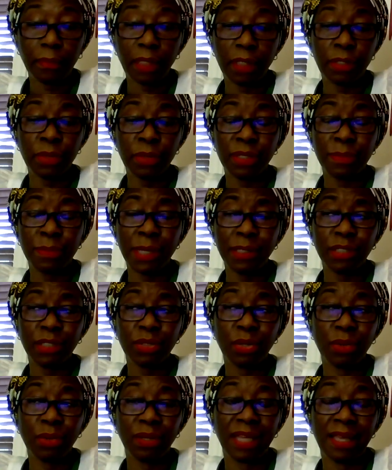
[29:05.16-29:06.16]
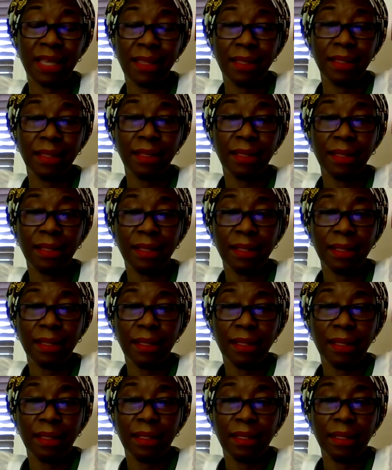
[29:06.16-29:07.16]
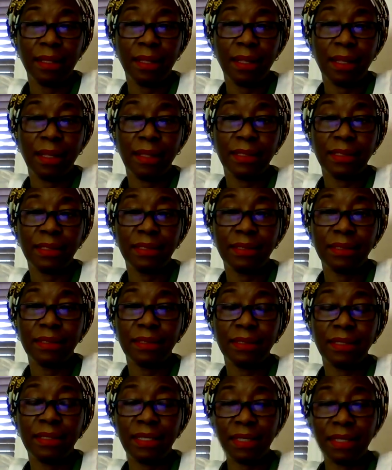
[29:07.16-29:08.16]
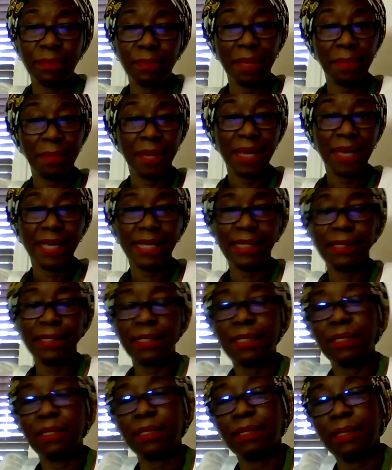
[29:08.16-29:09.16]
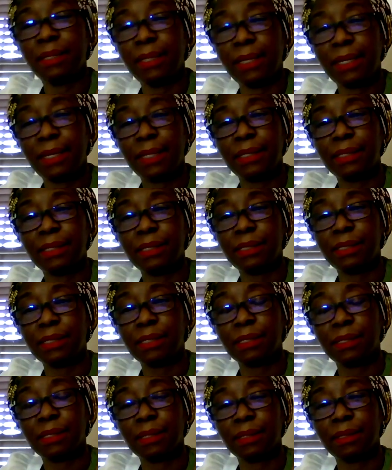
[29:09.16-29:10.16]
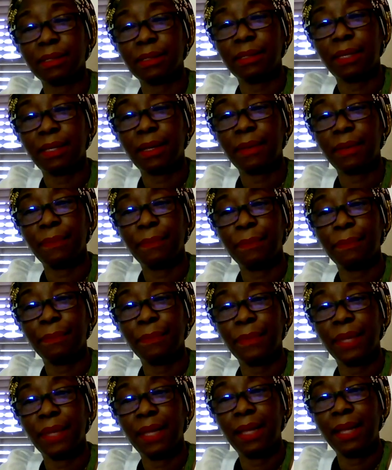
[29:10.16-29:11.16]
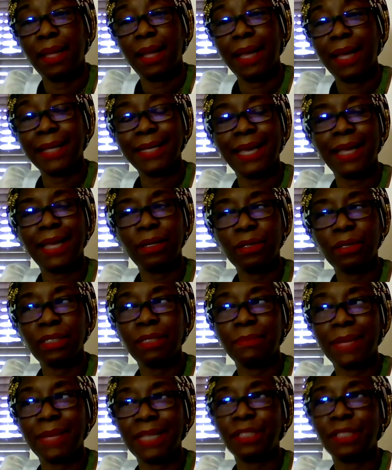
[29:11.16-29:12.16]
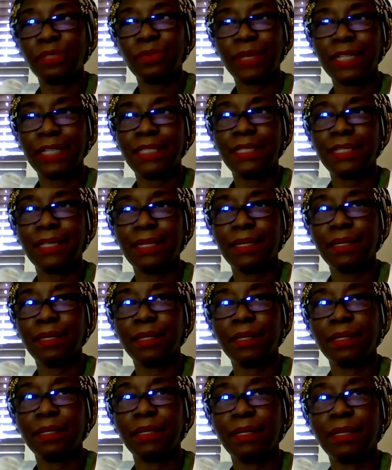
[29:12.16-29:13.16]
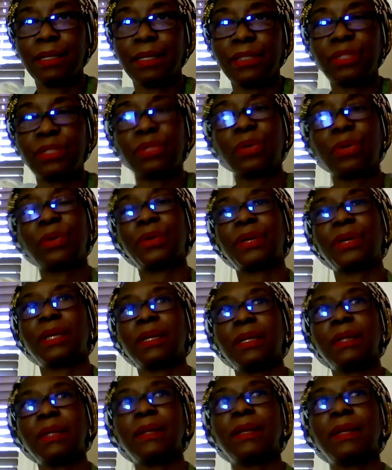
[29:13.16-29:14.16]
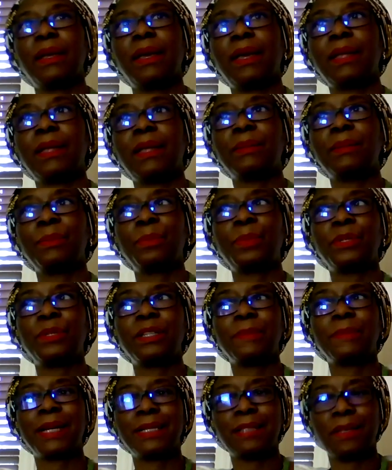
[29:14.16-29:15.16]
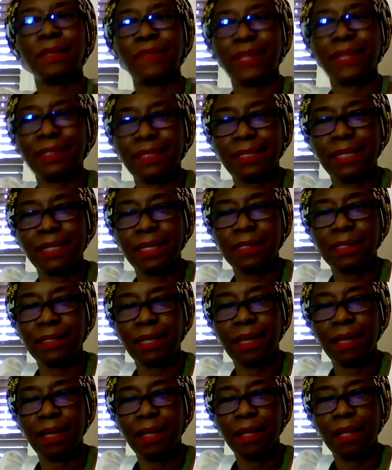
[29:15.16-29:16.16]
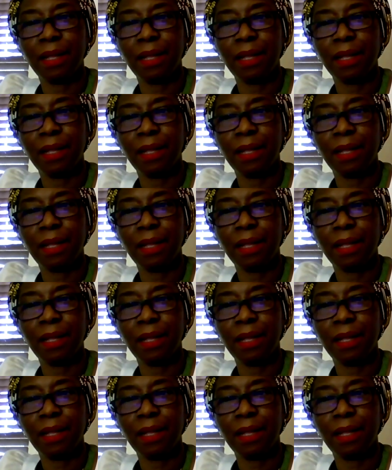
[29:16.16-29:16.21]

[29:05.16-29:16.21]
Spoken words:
She was much taller and in my mind. And yeah, I cannot imagine writing a story and putting myself at the center.